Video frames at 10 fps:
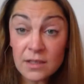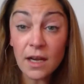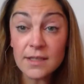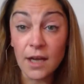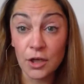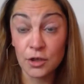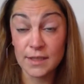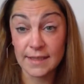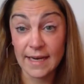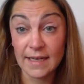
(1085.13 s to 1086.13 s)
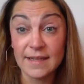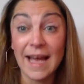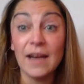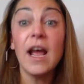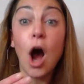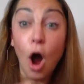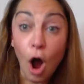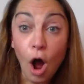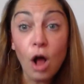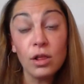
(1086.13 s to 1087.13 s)
does understand that
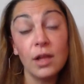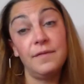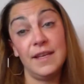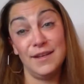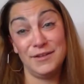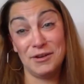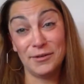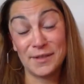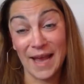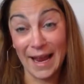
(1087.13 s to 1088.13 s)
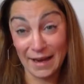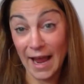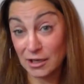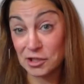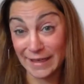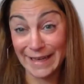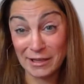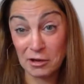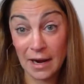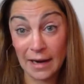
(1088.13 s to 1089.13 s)
all of the adults, actually in the
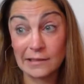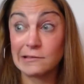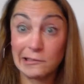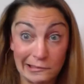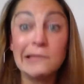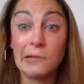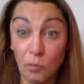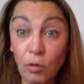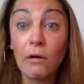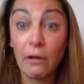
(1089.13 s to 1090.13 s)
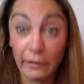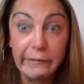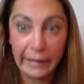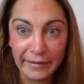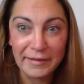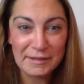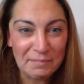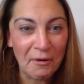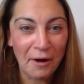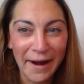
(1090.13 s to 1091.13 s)
United States and in the world at this
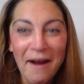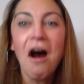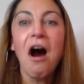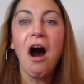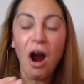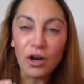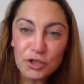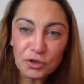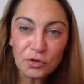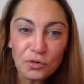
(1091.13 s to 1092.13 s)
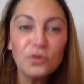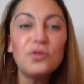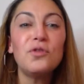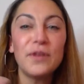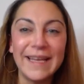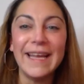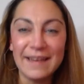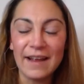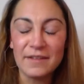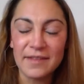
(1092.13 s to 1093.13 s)
point, are truly
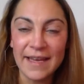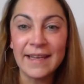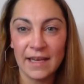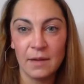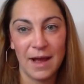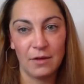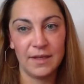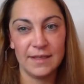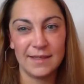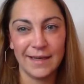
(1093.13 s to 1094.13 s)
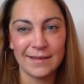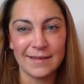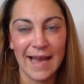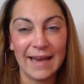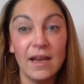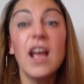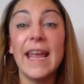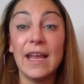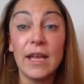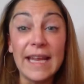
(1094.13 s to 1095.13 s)
in thinking about these things. And
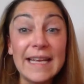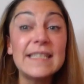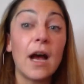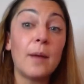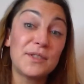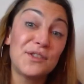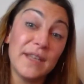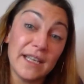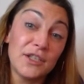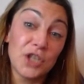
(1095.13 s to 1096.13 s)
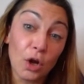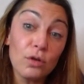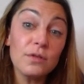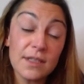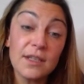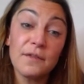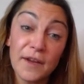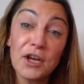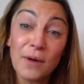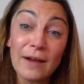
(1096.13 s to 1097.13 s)
it is up to the adults to
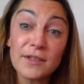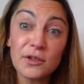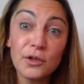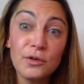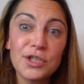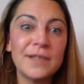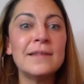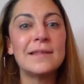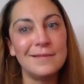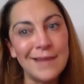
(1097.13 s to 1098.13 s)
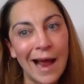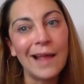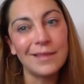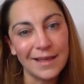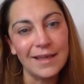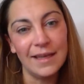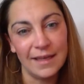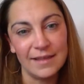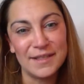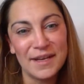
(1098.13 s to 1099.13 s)
figure out solutions, not the
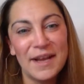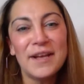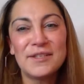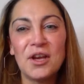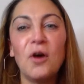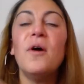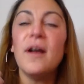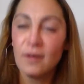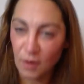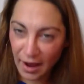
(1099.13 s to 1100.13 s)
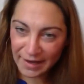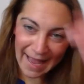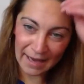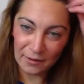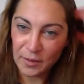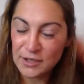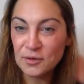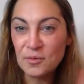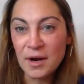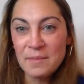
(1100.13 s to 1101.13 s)
kids. So, again, we do
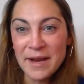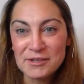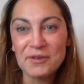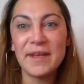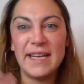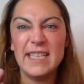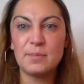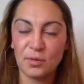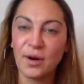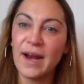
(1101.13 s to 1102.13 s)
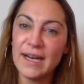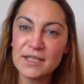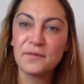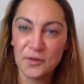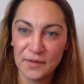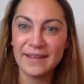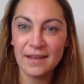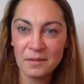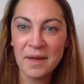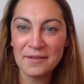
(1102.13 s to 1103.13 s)
want to make sure that he's praised for
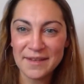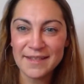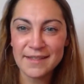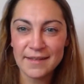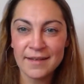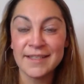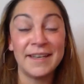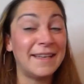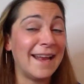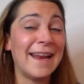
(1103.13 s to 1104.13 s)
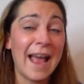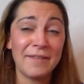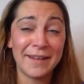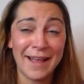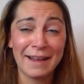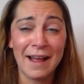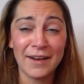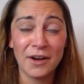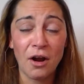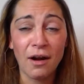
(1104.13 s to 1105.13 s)
thinking about these things and, again, having that
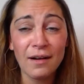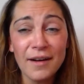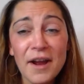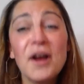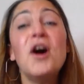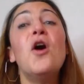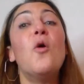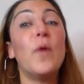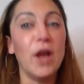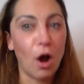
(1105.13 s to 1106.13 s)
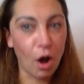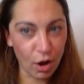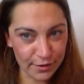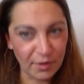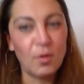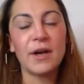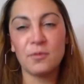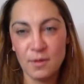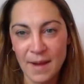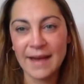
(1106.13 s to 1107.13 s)
kind heart. We also want to
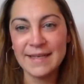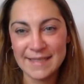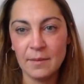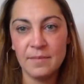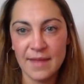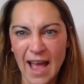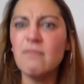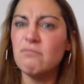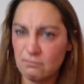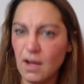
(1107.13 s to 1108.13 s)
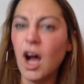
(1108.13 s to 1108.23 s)
remind him that